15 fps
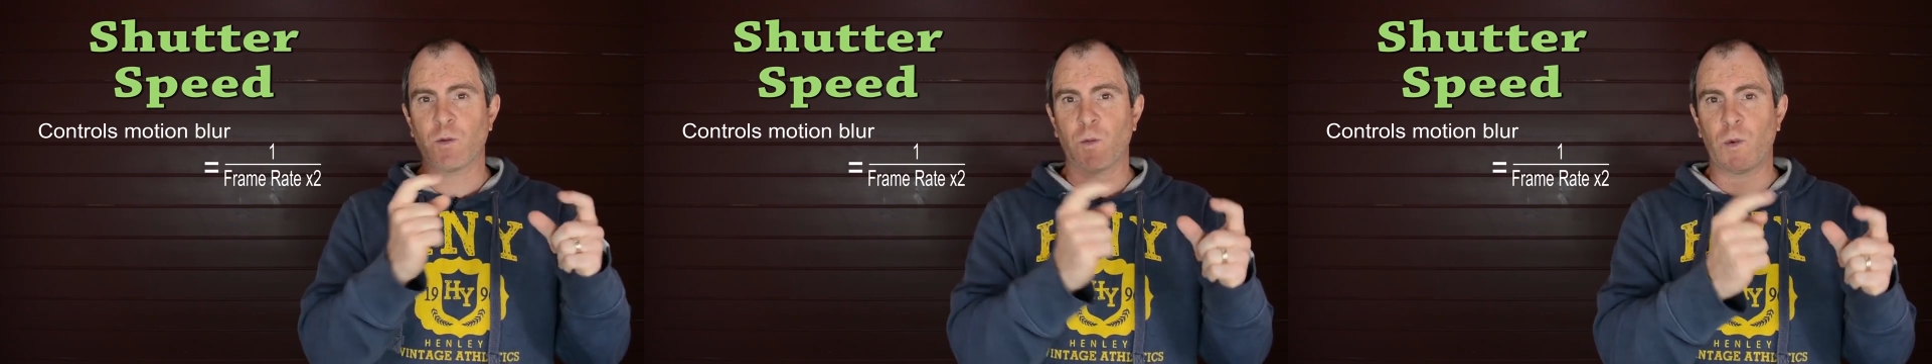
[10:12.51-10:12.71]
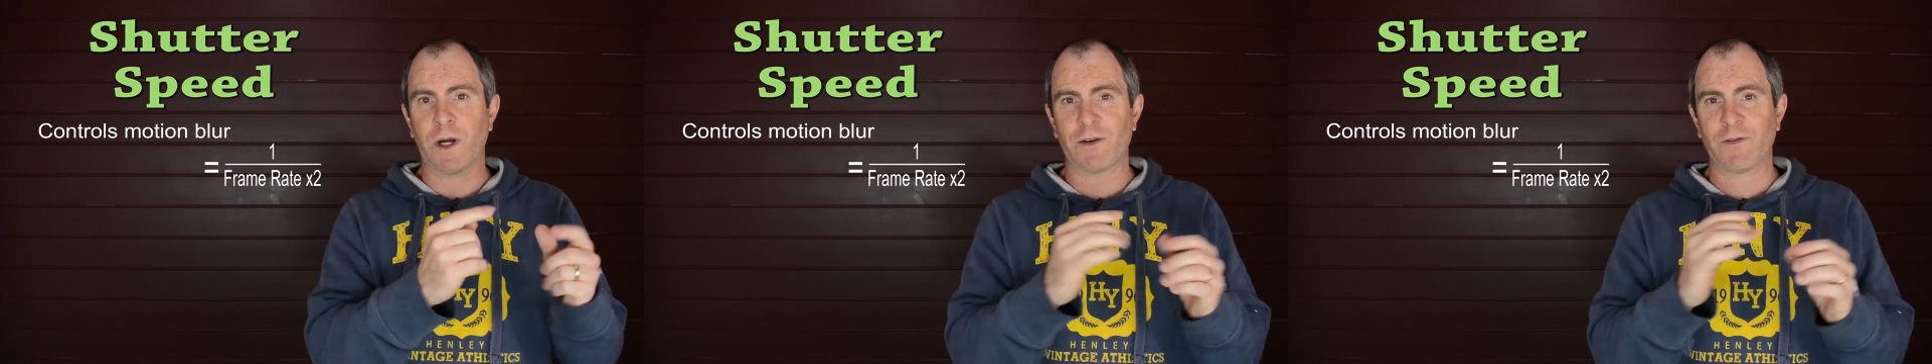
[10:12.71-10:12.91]

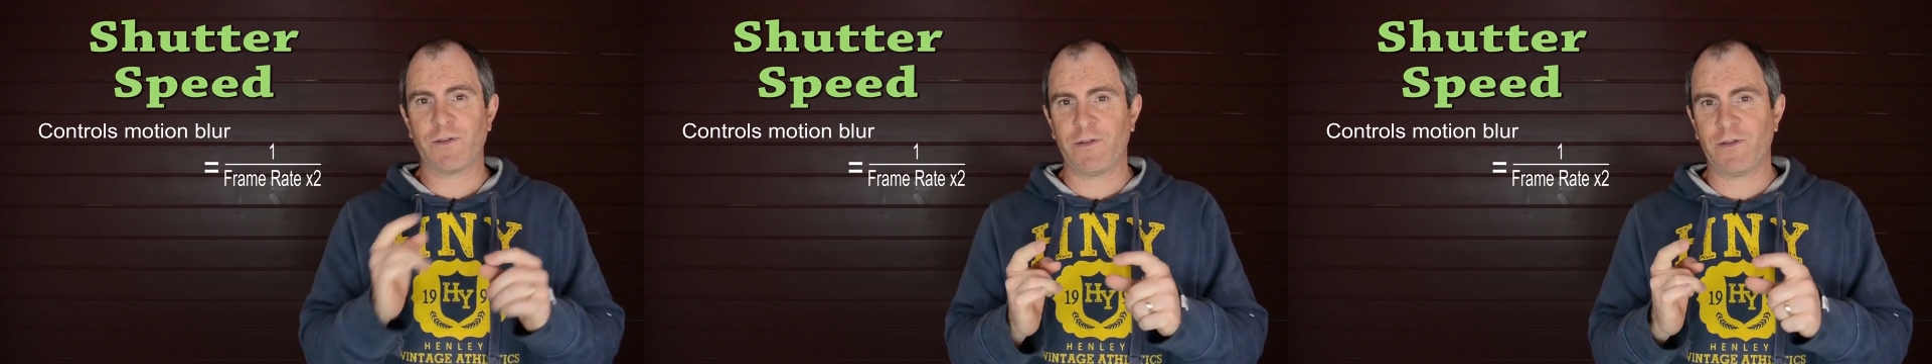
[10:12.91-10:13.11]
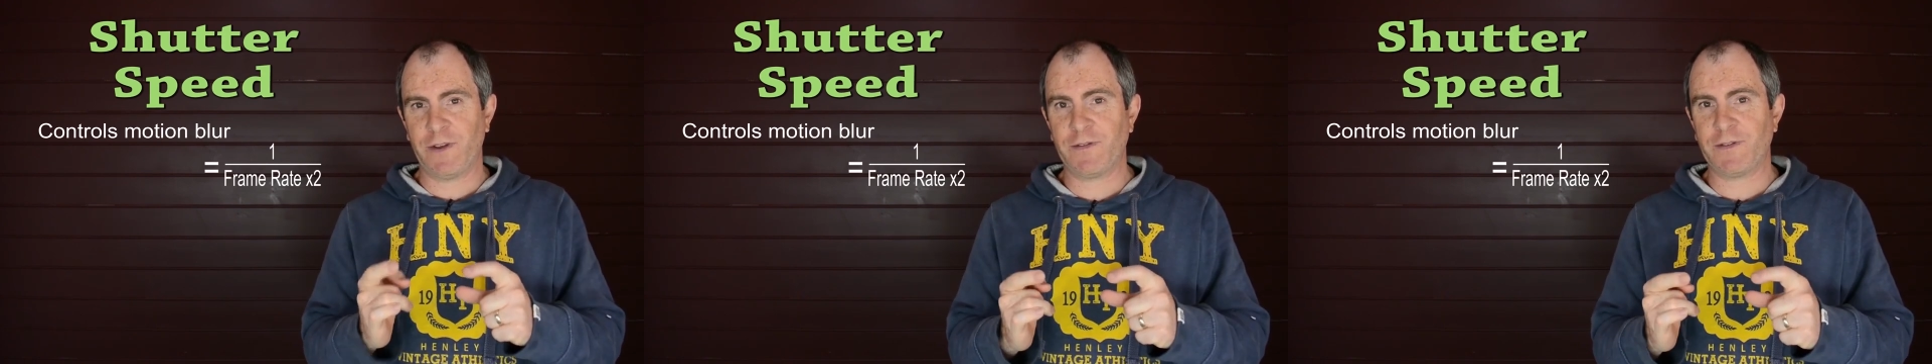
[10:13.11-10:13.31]

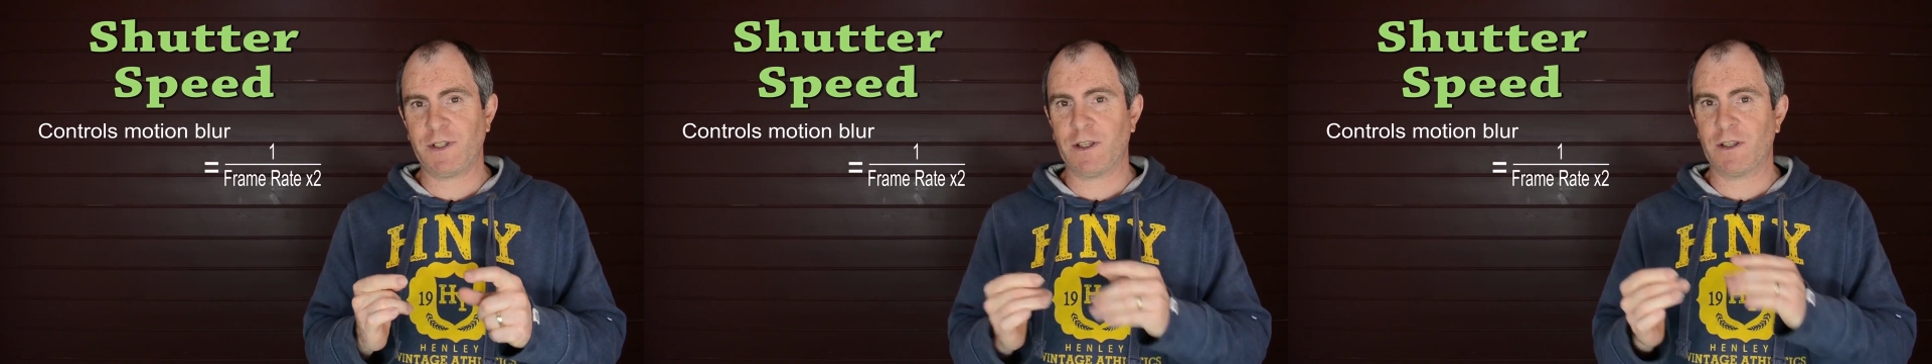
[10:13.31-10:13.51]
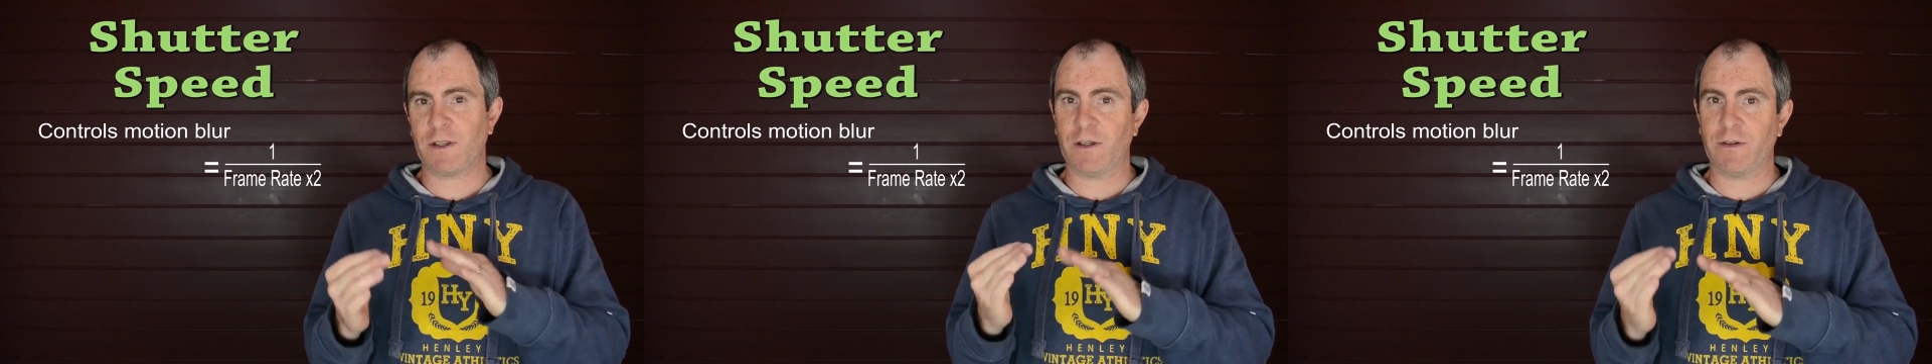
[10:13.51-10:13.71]

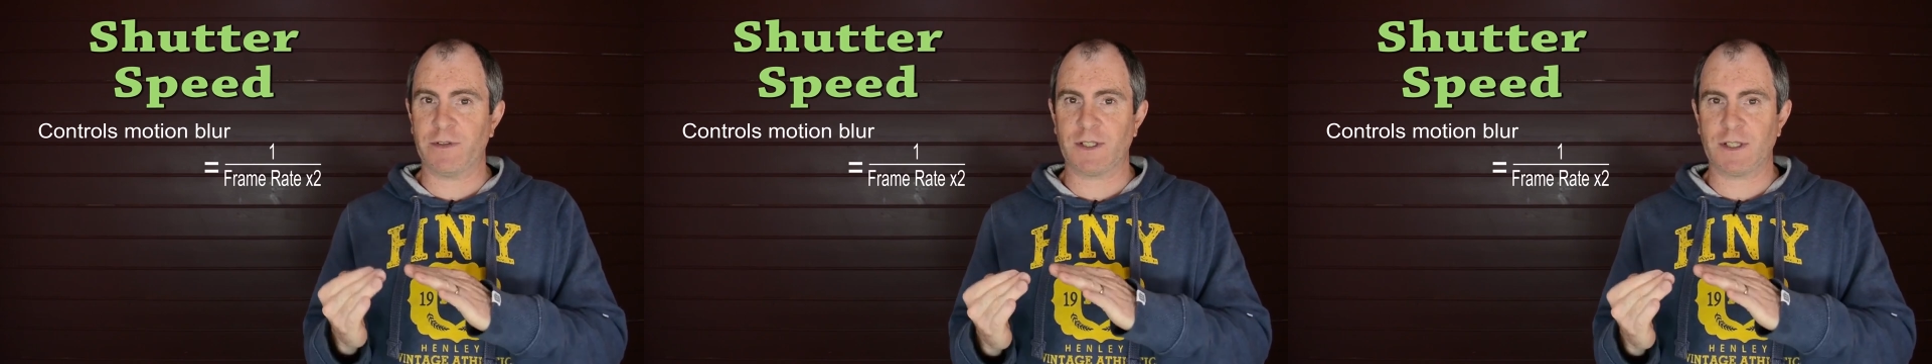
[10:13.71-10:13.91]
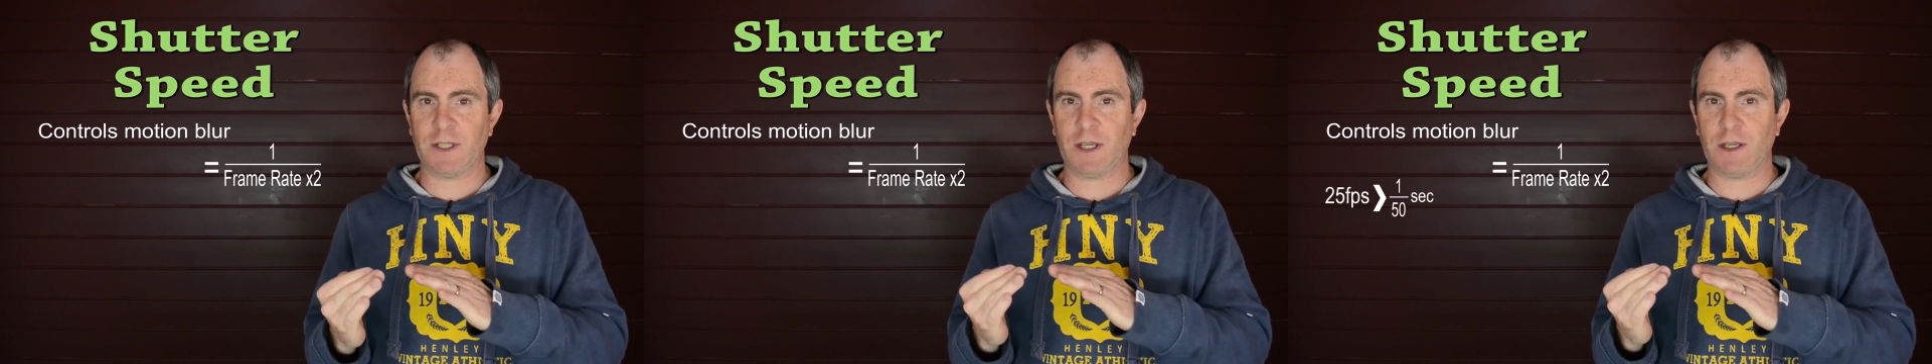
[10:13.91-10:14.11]
1/50th of a
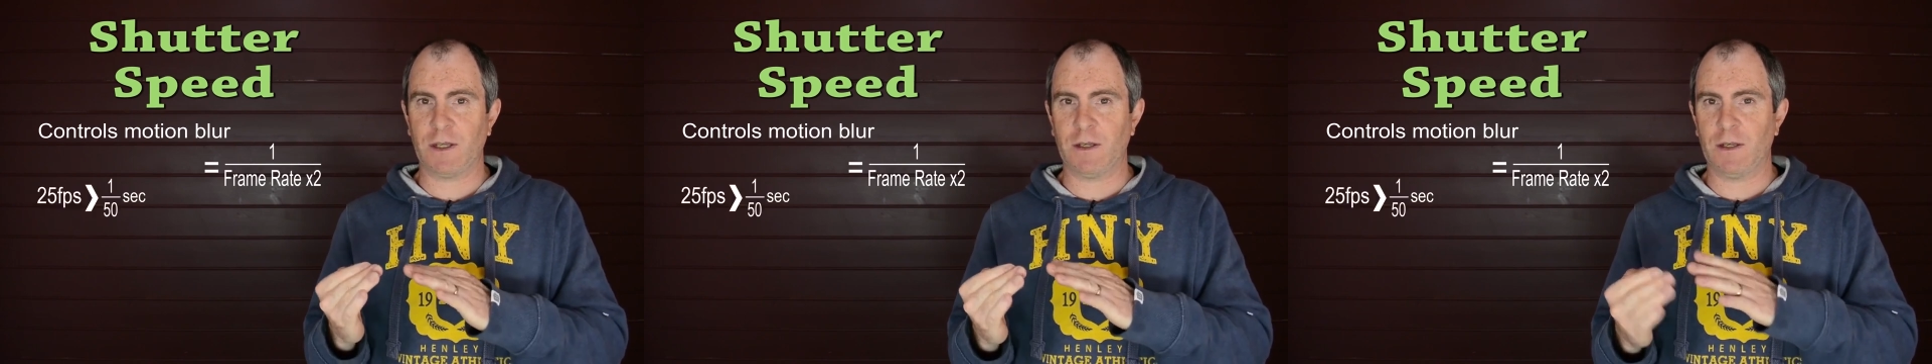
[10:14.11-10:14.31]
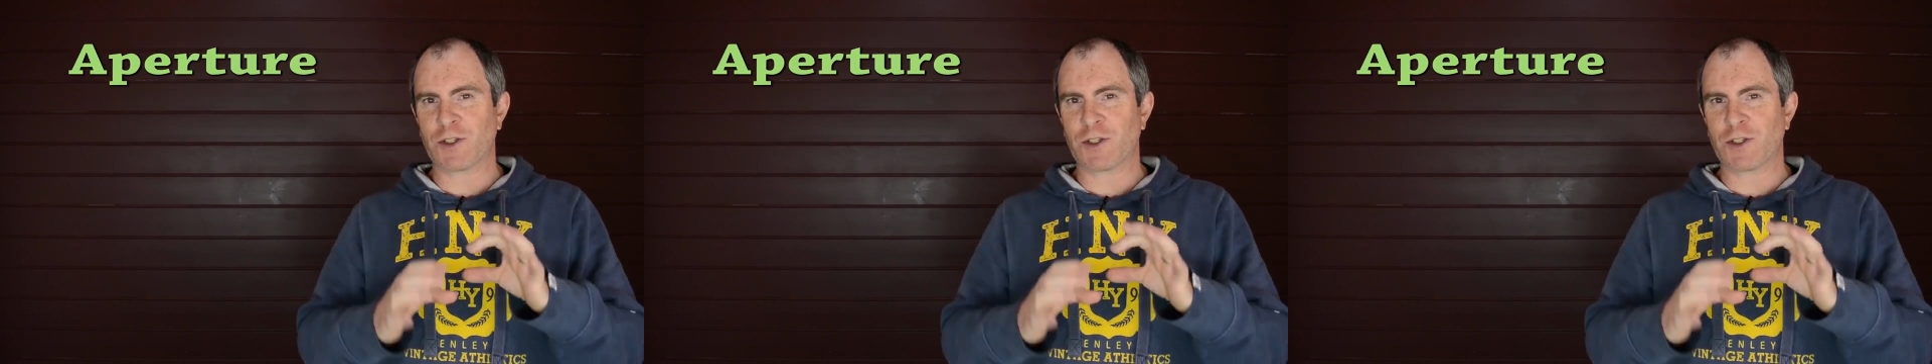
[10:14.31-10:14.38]
second.